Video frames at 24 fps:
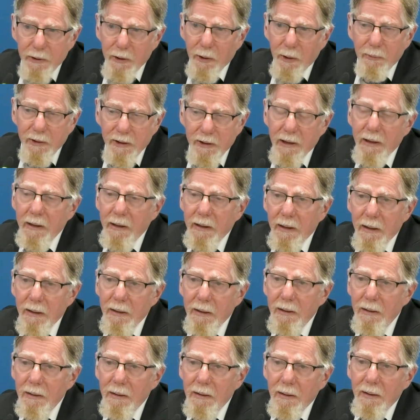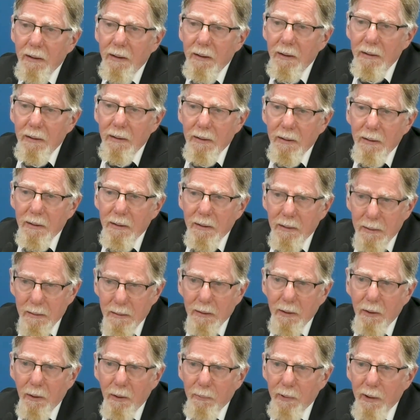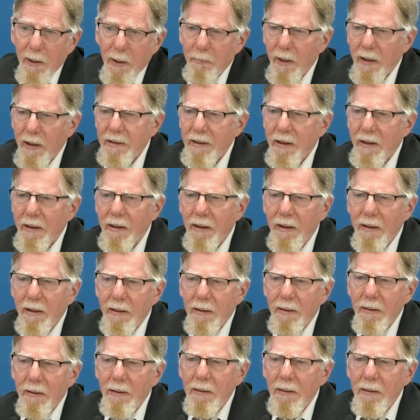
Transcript: own sake. I hope that makes it clear.